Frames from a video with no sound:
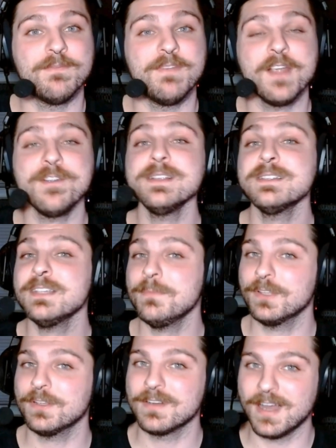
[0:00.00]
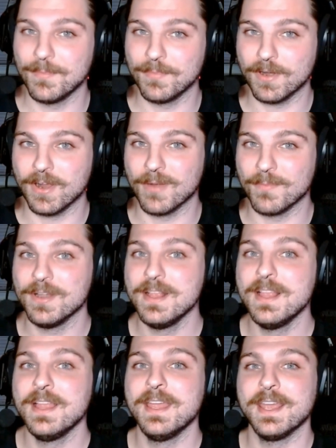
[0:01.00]
Very similar to Umbra Armor,
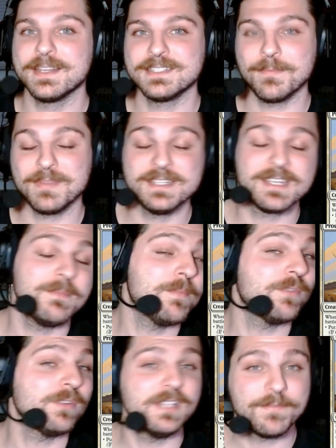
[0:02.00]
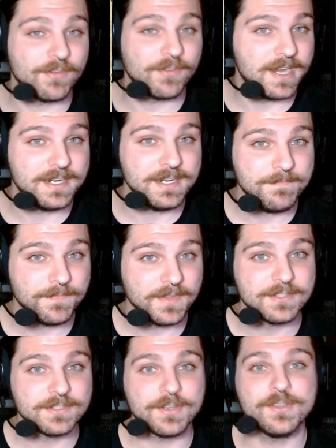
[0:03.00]
except these can be proliferated.
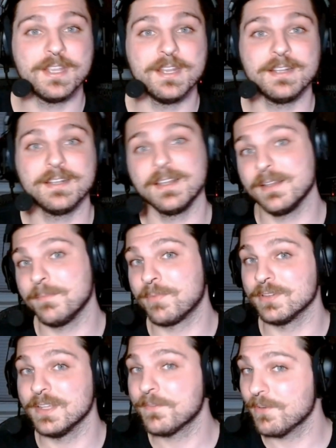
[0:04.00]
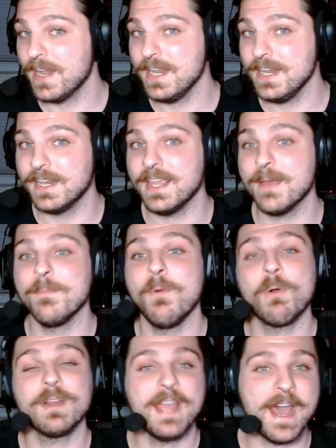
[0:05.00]
So you can proliferate and get
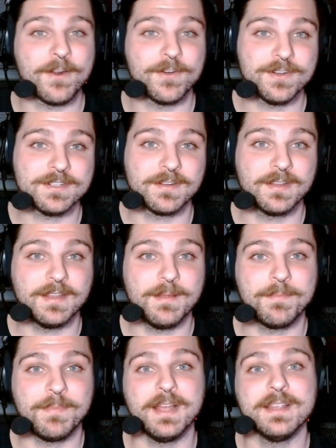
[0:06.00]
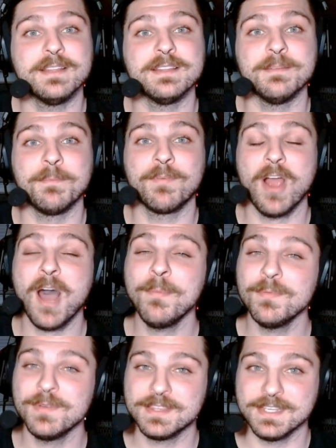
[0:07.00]
more counters. But the
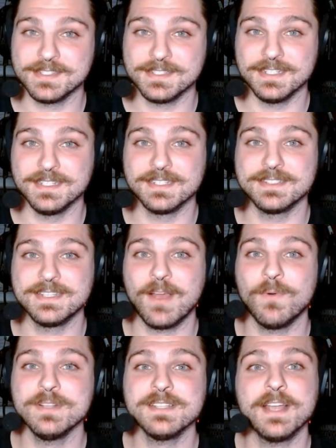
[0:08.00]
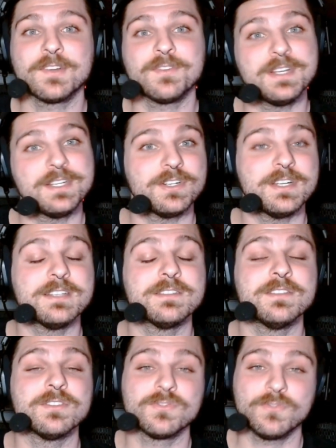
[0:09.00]
problem with this is that once that creature is
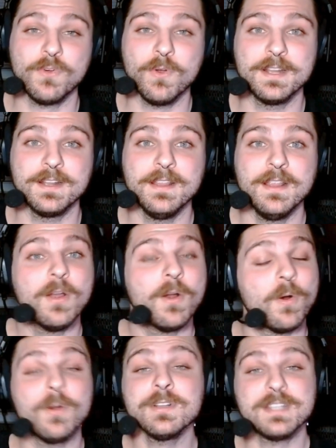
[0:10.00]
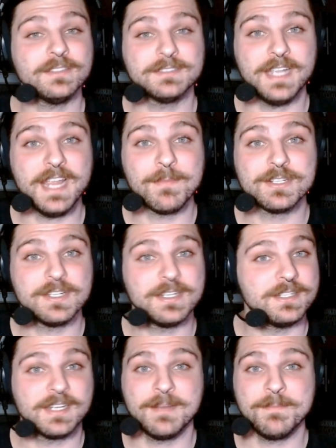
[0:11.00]
destroyed or dealt damage,
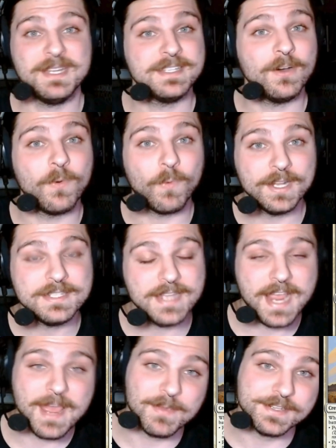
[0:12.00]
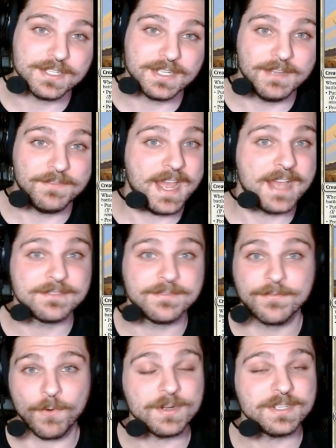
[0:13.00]
it can be dealt 1 damage. If it has
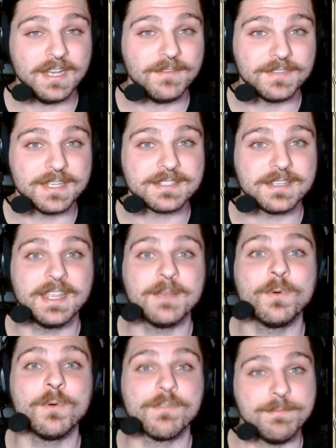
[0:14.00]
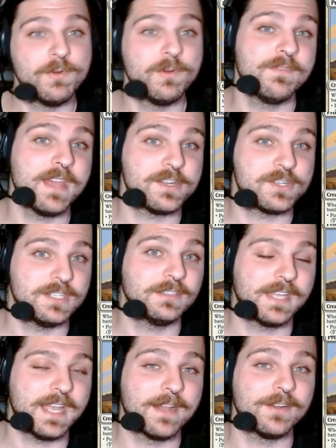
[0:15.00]
4 toughness, it will remove that shield
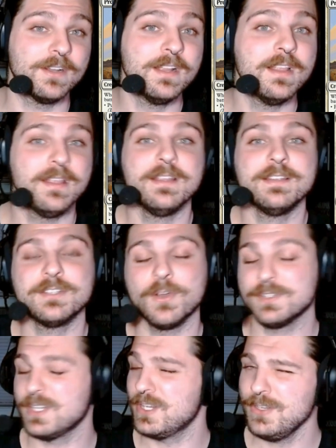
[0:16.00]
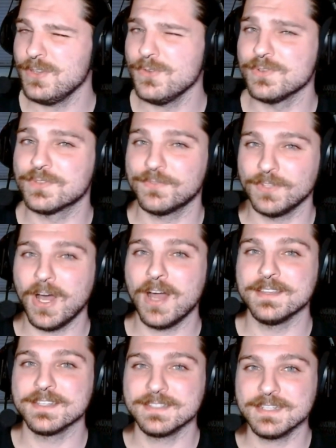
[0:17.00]
counter. So it's a huge flaw
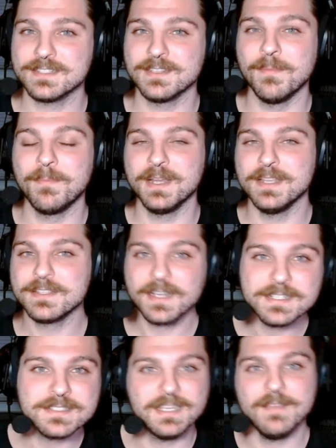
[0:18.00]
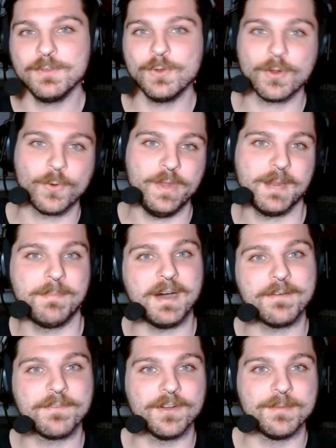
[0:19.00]
in the system, but it does give you a quick
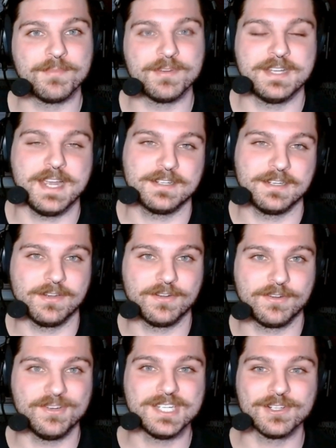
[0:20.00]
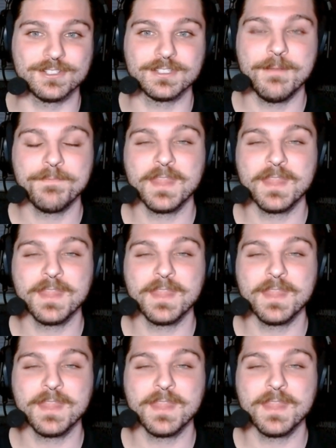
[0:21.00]
buffer in protecting your creatures.